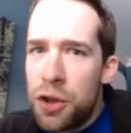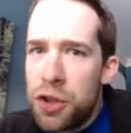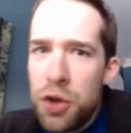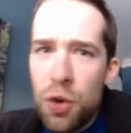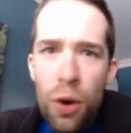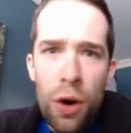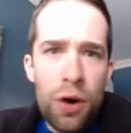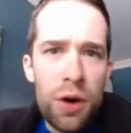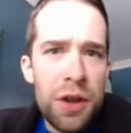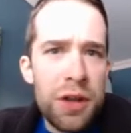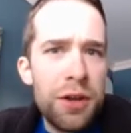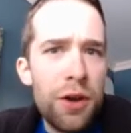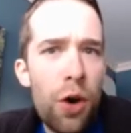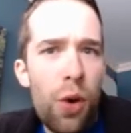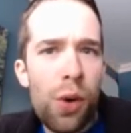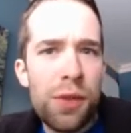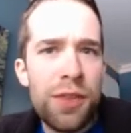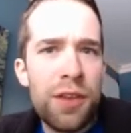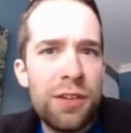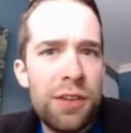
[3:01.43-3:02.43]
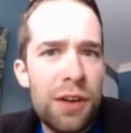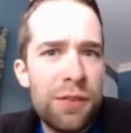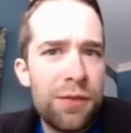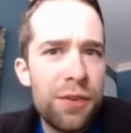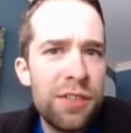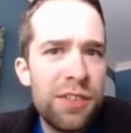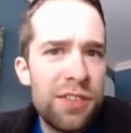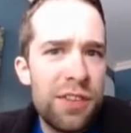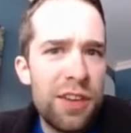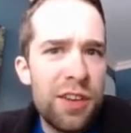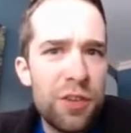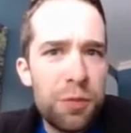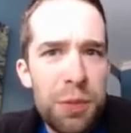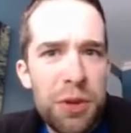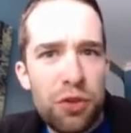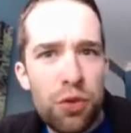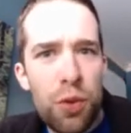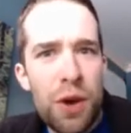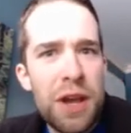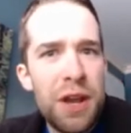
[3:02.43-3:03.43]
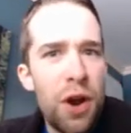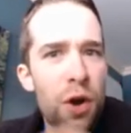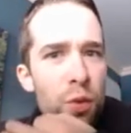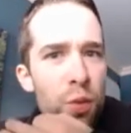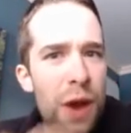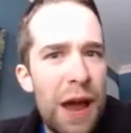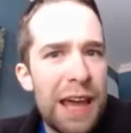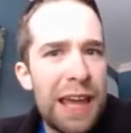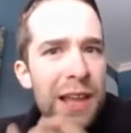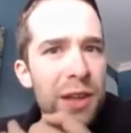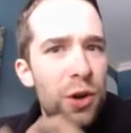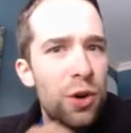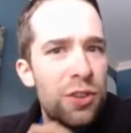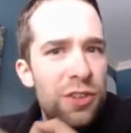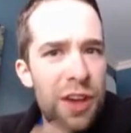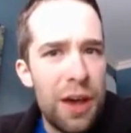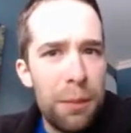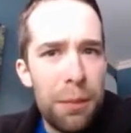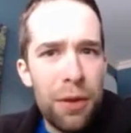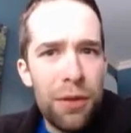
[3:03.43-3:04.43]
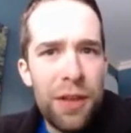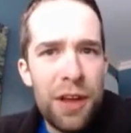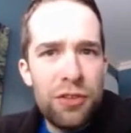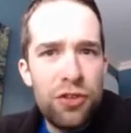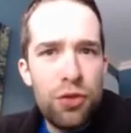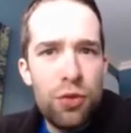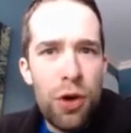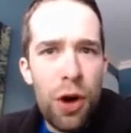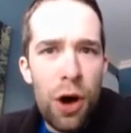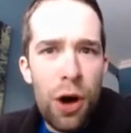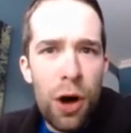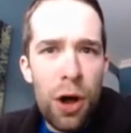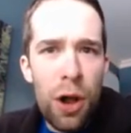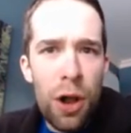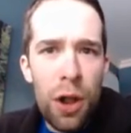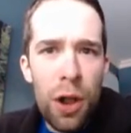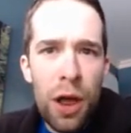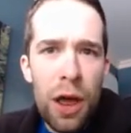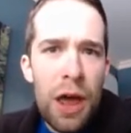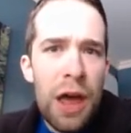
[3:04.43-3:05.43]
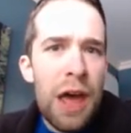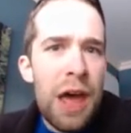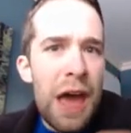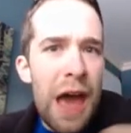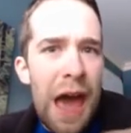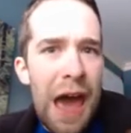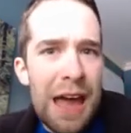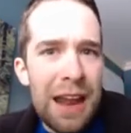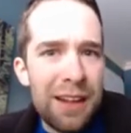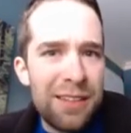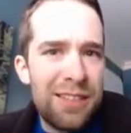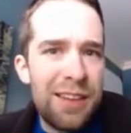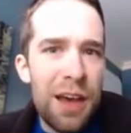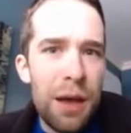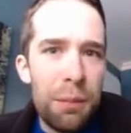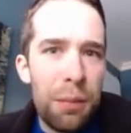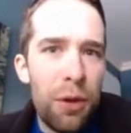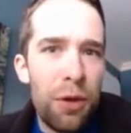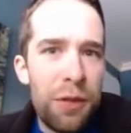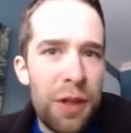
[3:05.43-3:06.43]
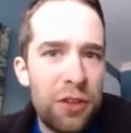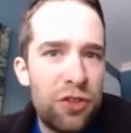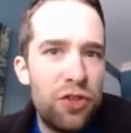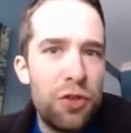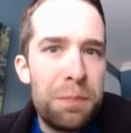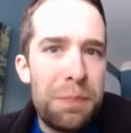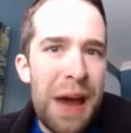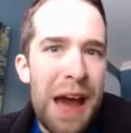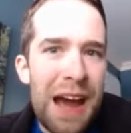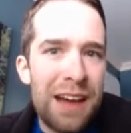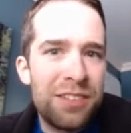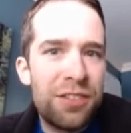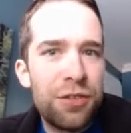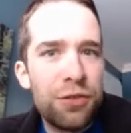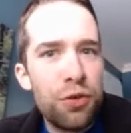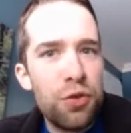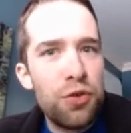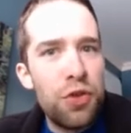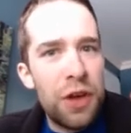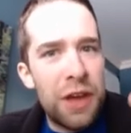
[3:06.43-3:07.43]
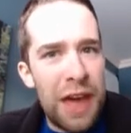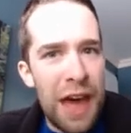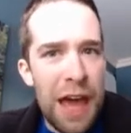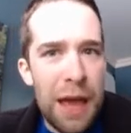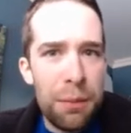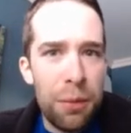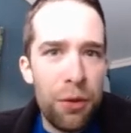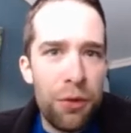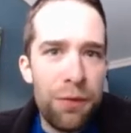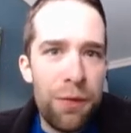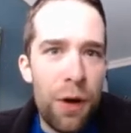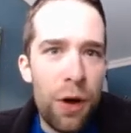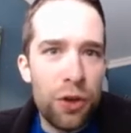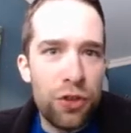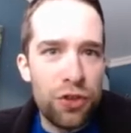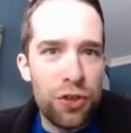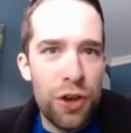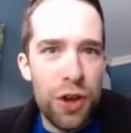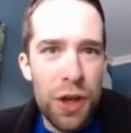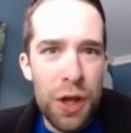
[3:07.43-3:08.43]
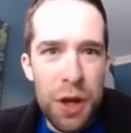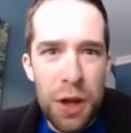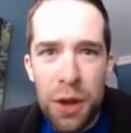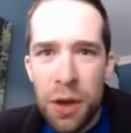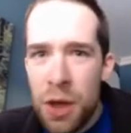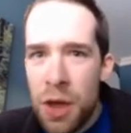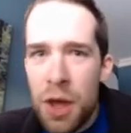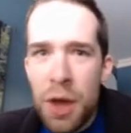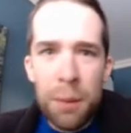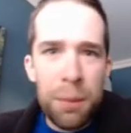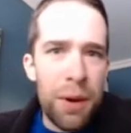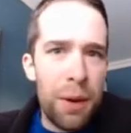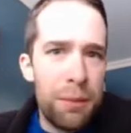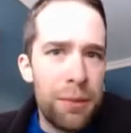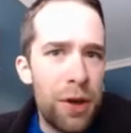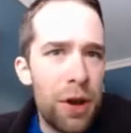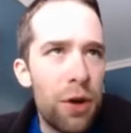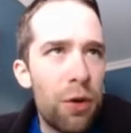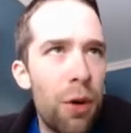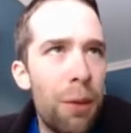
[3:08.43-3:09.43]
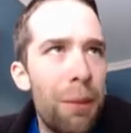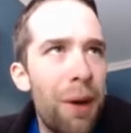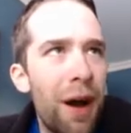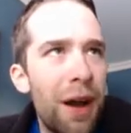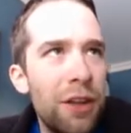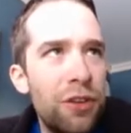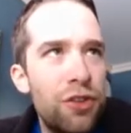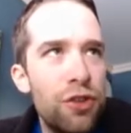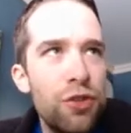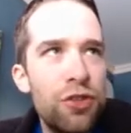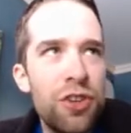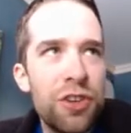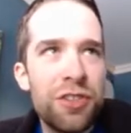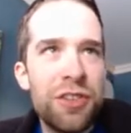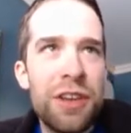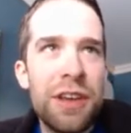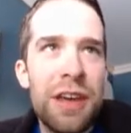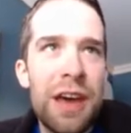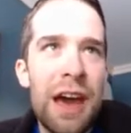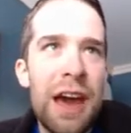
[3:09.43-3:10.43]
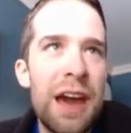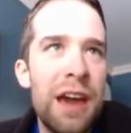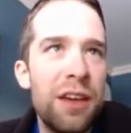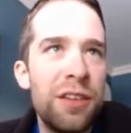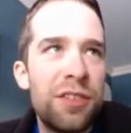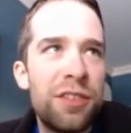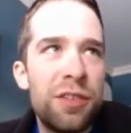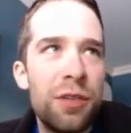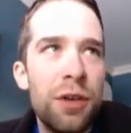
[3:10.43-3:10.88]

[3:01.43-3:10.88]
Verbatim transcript: already know what the difference is between a regular tibble that you call and a tibble that you pass through the kable function. But I'm going to remind you just in case.